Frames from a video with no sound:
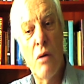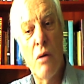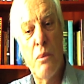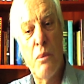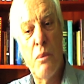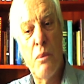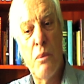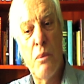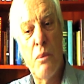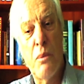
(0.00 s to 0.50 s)

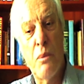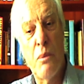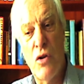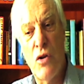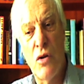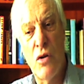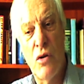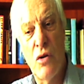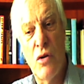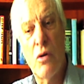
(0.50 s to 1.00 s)
pay
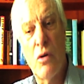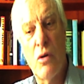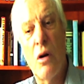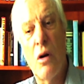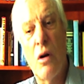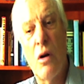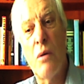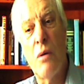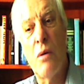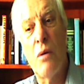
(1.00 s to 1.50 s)
pensions, you
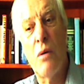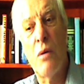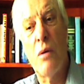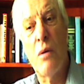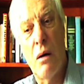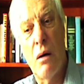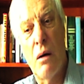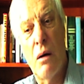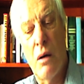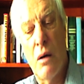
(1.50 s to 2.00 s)
can't pay
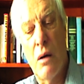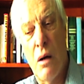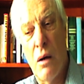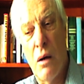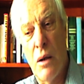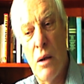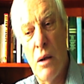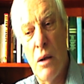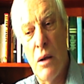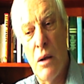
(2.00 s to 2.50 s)

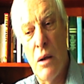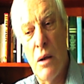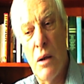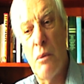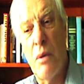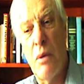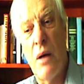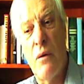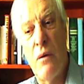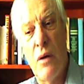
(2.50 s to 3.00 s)
unemployment
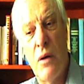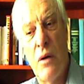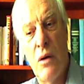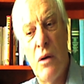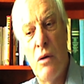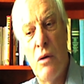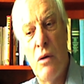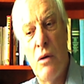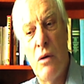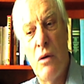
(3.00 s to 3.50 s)
benefit,
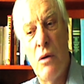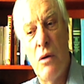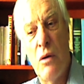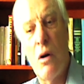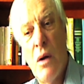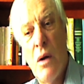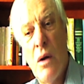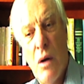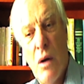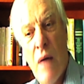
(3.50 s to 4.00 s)
you can't
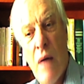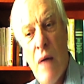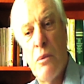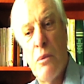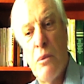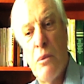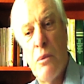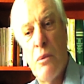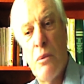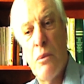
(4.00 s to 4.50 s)
have a
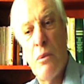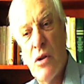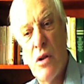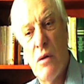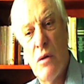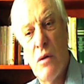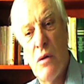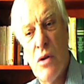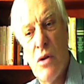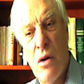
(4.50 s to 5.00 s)
public
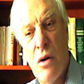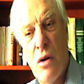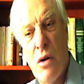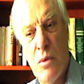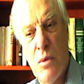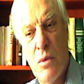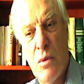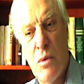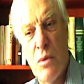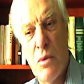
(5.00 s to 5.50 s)
service
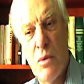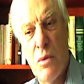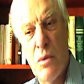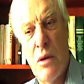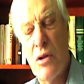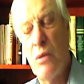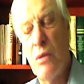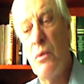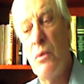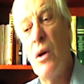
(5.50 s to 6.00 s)
hospital
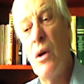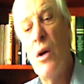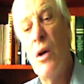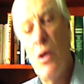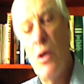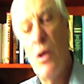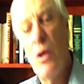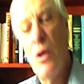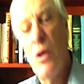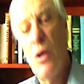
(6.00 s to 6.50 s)
system.
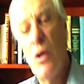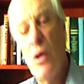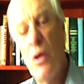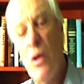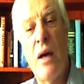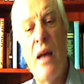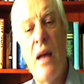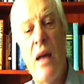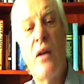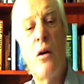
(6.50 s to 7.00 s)
You've got to
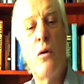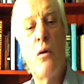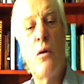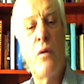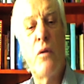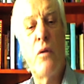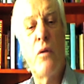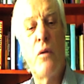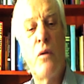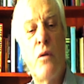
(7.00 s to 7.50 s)
hand over
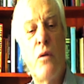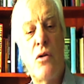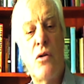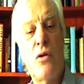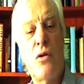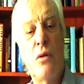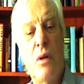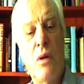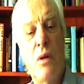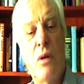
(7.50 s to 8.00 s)
that
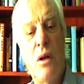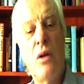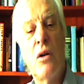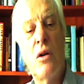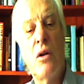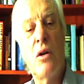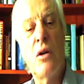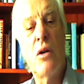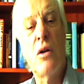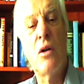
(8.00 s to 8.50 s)
to
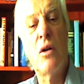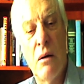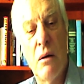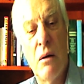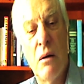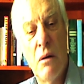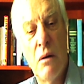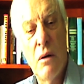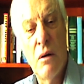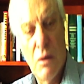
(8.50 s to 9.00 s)
incoming
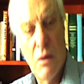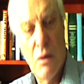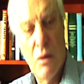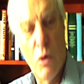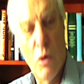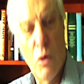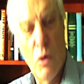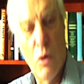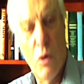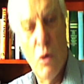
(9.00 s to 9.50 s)

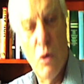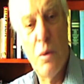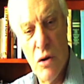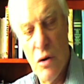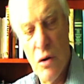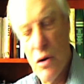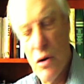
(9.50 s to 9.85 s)
corporations.